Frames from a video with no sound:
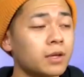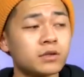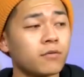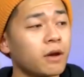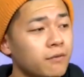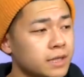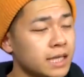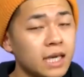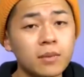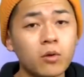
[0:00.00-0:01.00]
it's your favorite
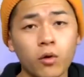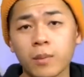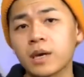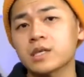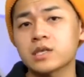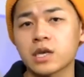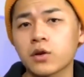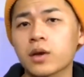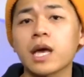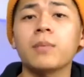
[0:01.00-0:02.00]
team or a message that
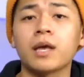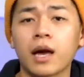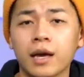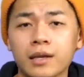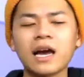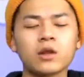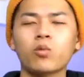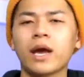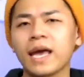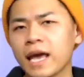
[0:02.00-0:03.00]
you can get behind. Either
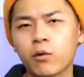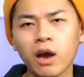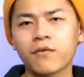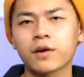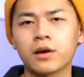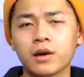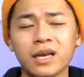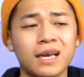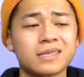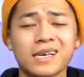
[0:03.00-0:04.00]
way, a graphic
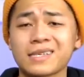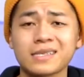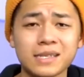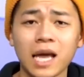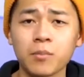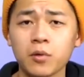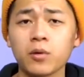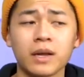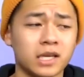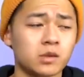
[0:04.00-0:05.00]
hoodie is a
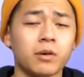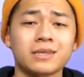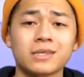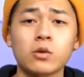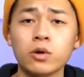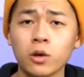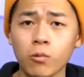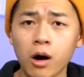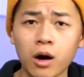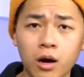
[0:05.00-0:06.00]
staple. It expresses who
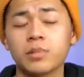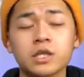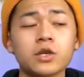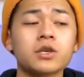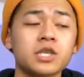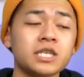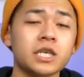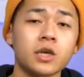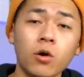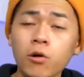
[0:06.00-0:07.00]
you are. Because you're
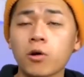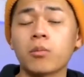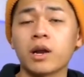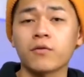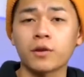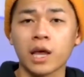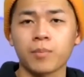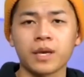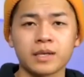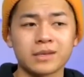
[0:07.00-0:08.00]
exchanging your own money for
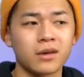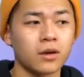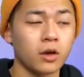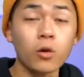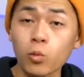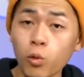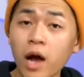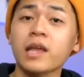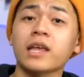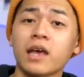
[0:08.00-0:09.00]
that piece, you're
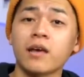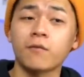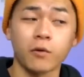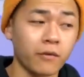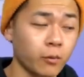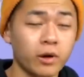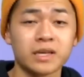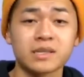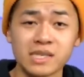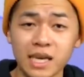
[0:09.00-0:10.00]
rocking it for everyone
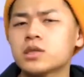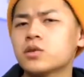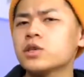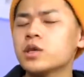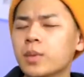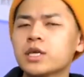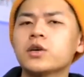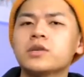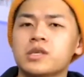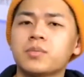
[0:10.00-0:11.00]
to see. So you should make
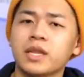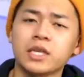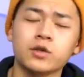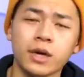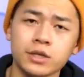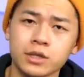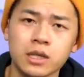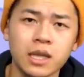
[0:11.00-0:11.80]
sure it's something that you actually